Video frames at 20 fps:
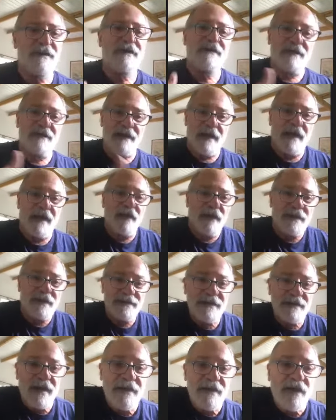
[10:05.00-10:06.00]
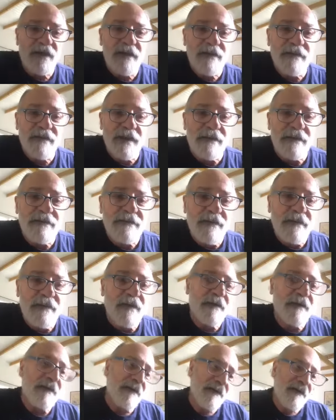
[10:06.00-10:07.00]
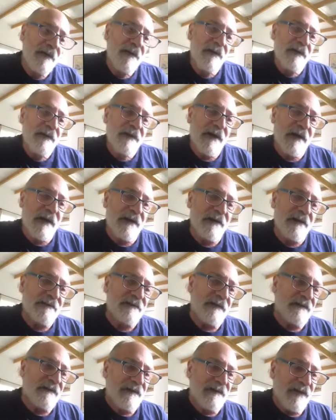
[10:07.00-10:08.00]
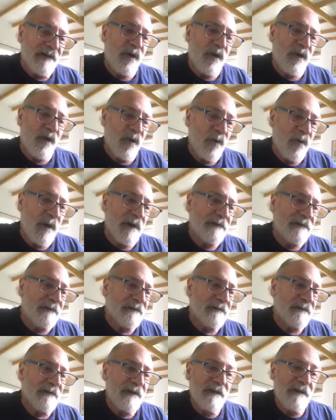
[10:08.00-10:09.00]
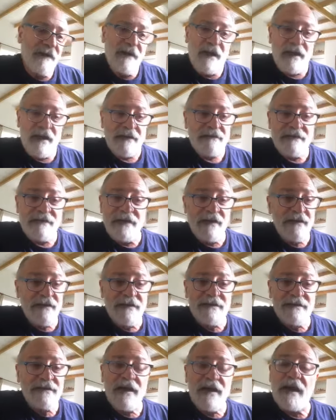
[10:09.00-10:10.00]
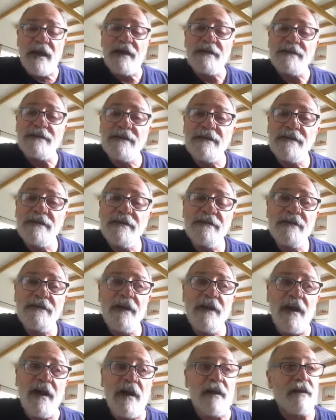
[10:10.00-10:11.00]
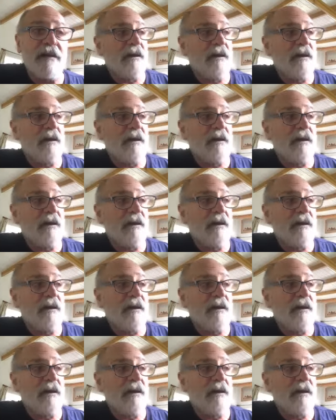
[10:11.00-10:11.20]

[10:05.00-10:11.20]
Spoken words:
that I was that character in the cold water. Until these days, I